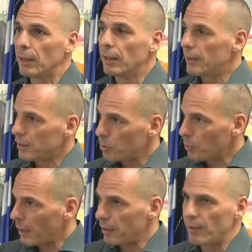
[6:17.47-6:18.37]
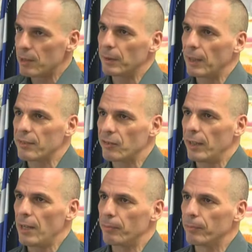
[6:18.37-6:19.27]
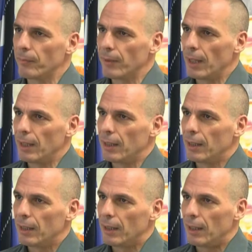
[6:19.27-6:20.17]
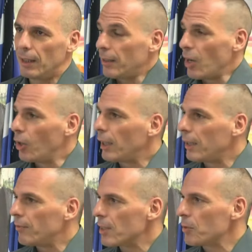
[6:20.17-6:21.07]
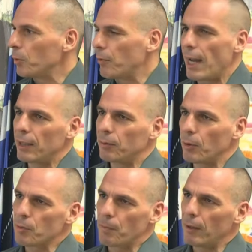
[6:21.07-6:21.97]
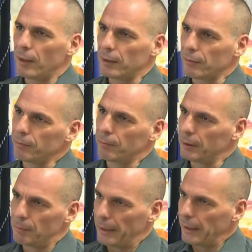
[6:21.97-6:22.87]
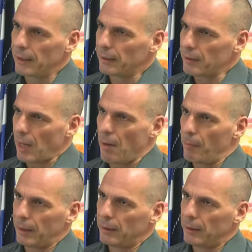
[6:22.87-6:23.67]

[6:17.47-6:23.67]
This is why investment has dried up. Uh, the only investment we've had was speculative uh, money that has come in,